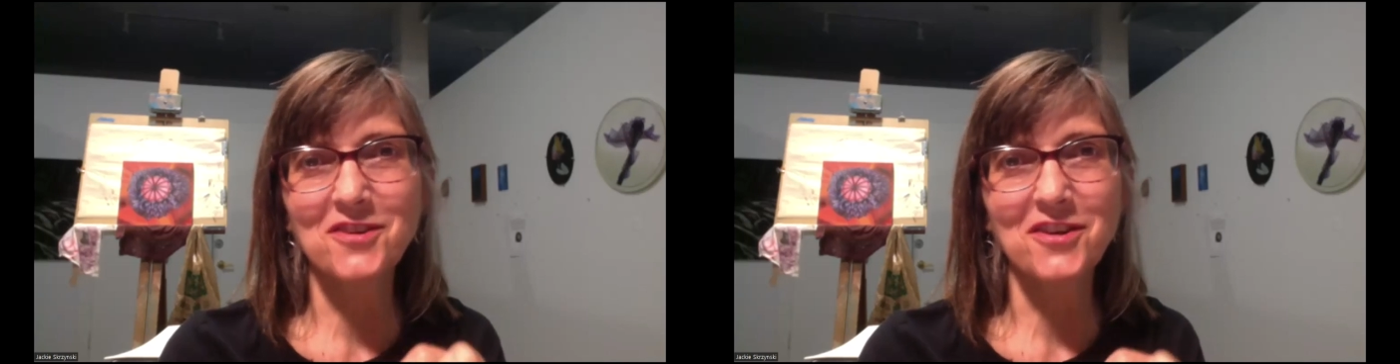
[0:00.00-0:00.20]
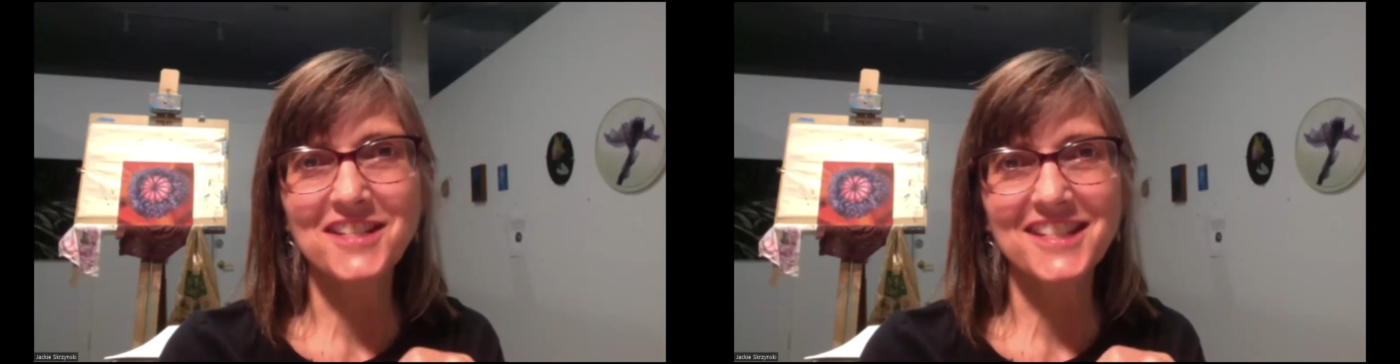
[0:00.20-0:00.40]

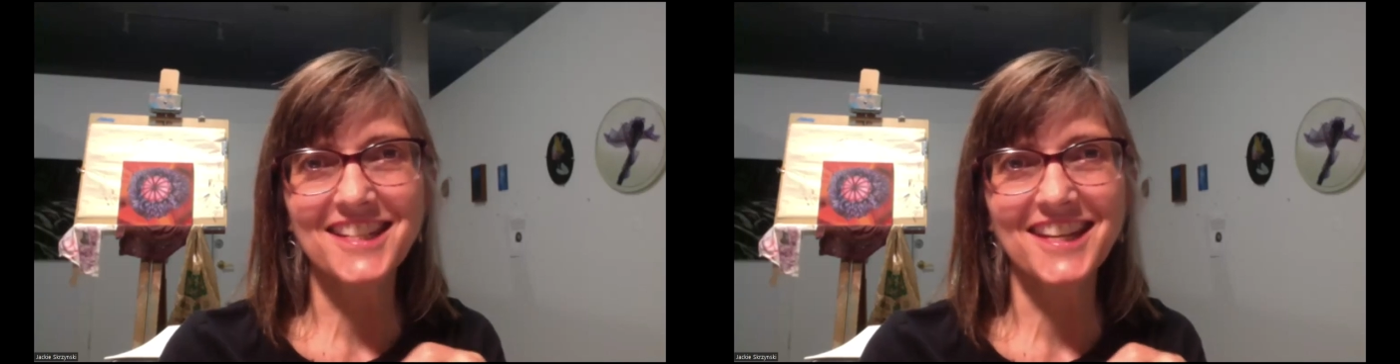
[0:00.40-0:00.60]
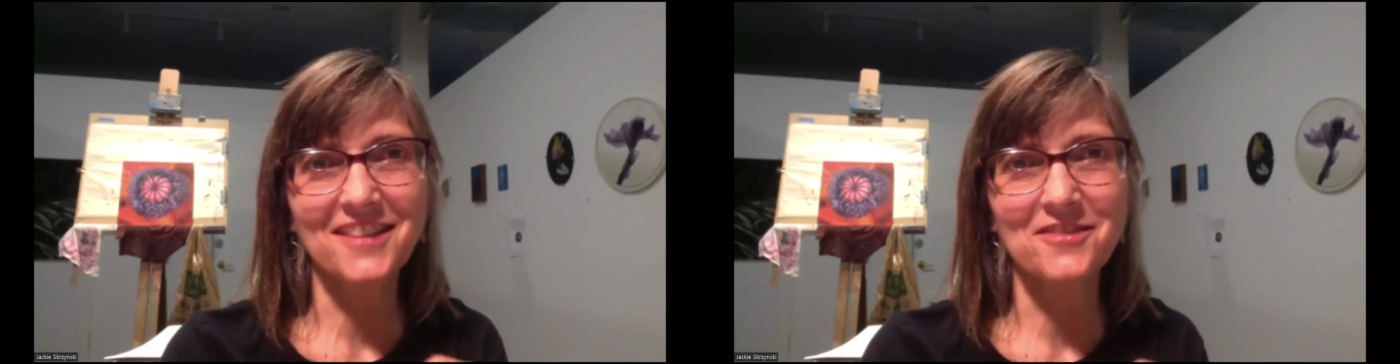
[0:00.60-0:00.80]
artists
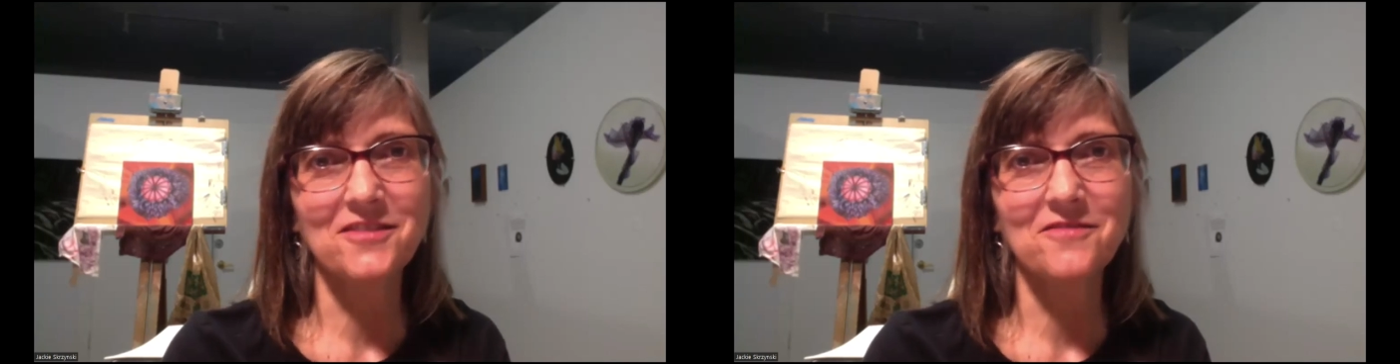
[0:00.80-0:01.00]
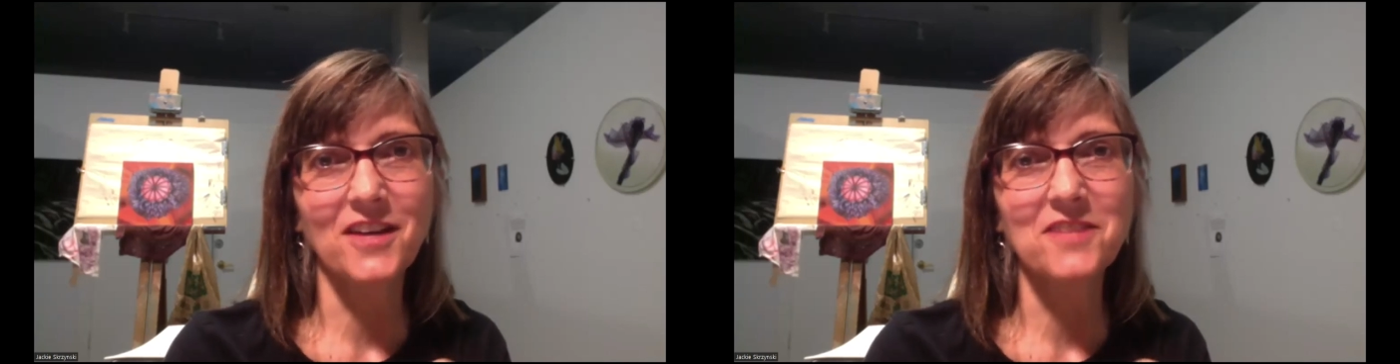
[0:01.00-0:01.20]
together
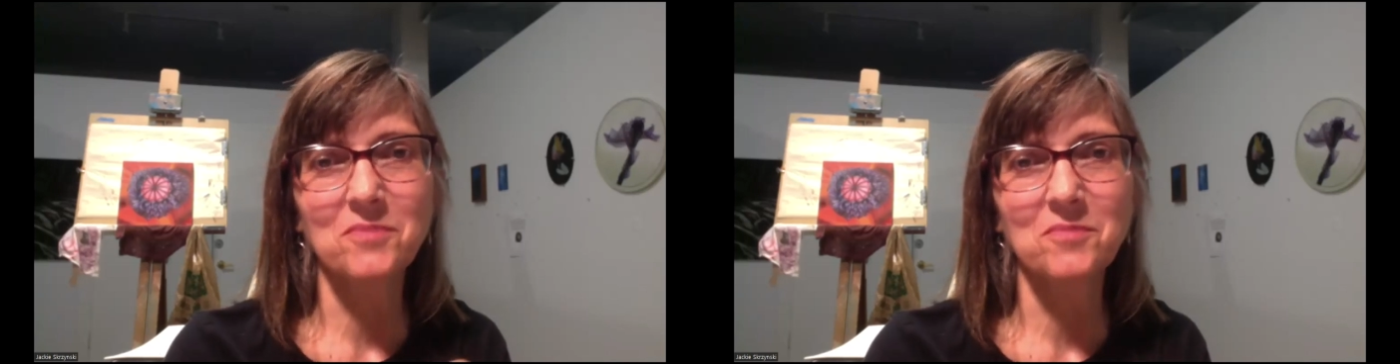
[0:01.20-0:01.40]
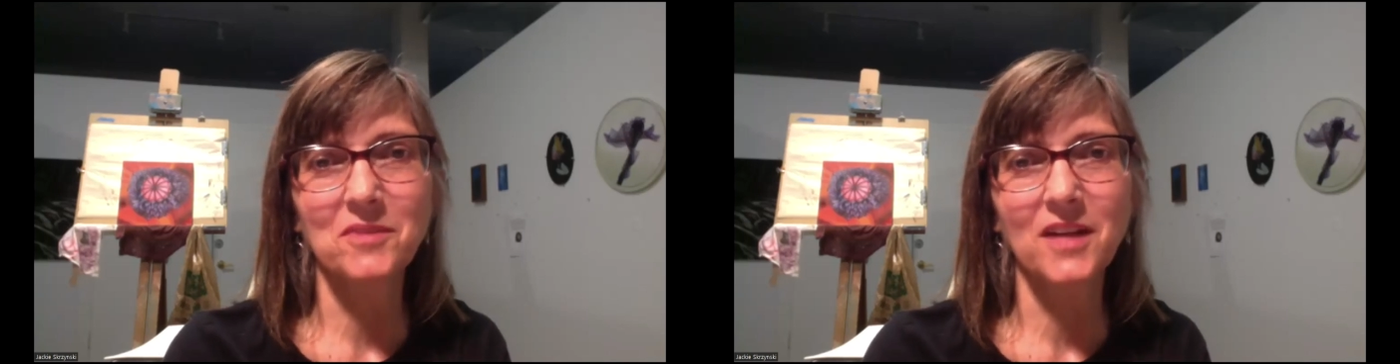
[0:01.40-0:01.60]
and invite
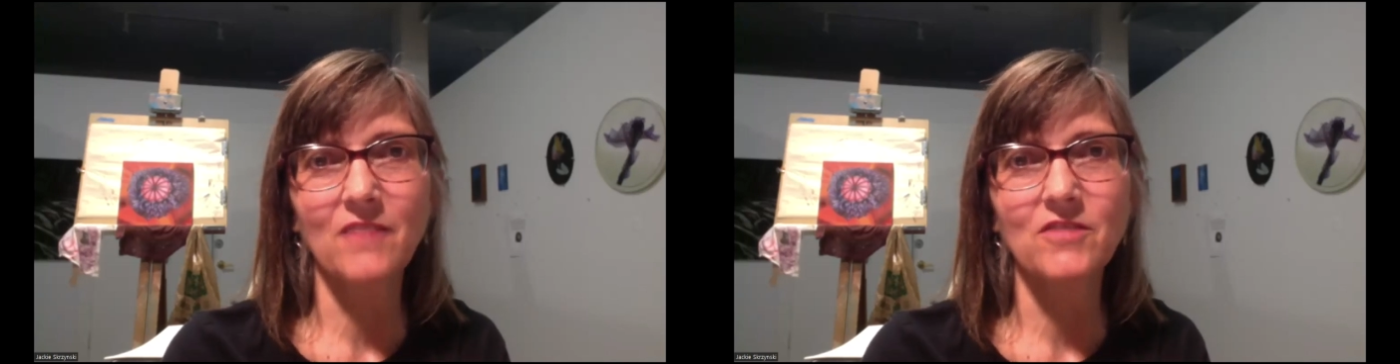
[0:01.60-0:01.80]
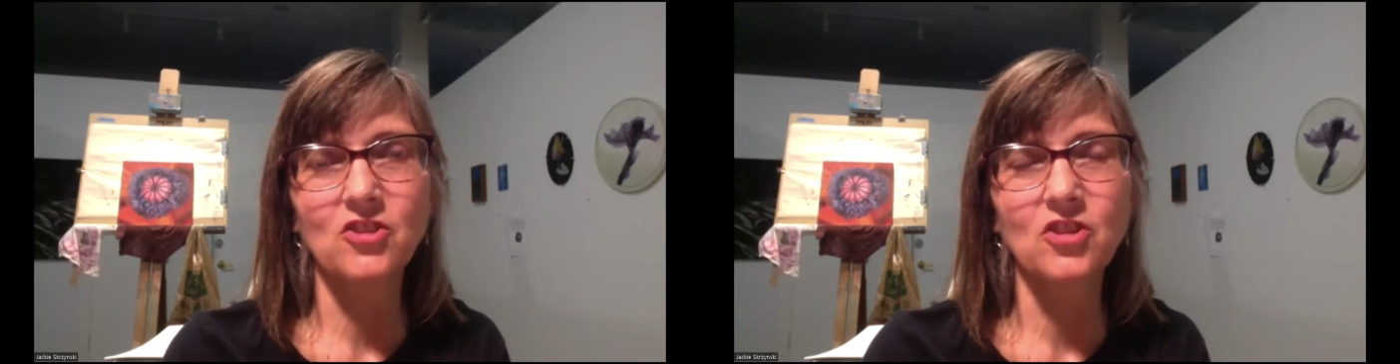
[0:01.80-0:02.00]
people and
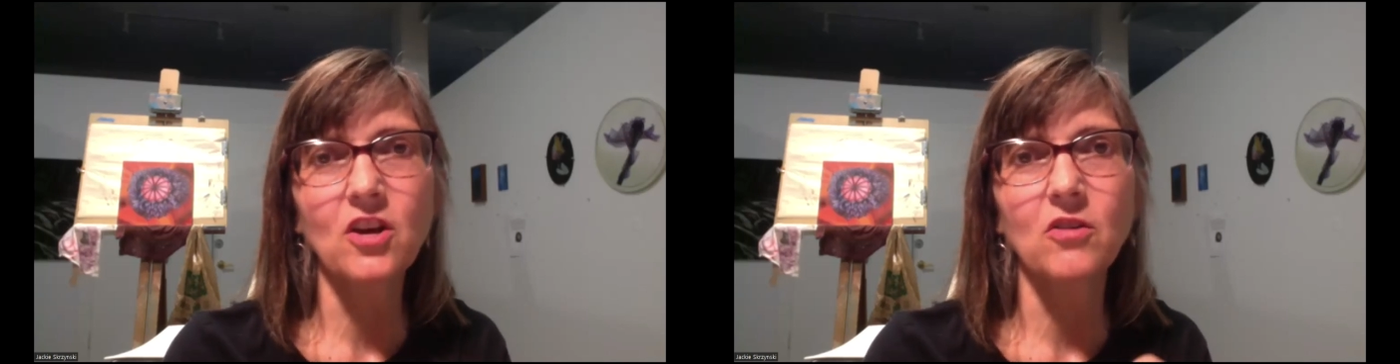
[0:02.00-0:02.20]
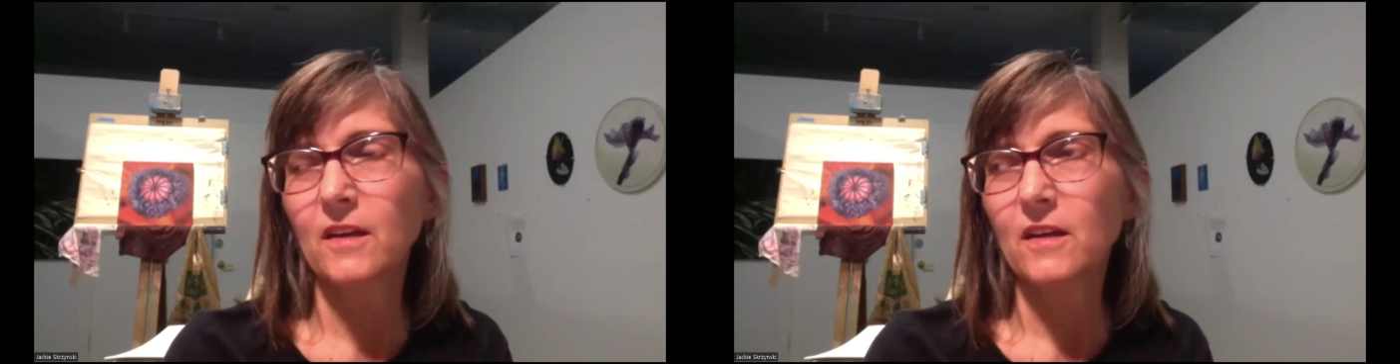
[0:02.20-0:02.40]
have a
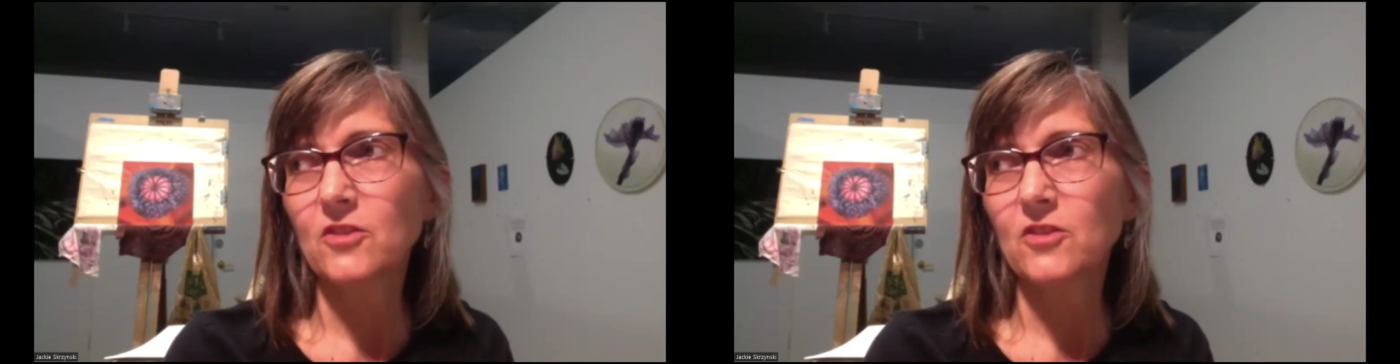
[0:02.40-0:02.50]
show.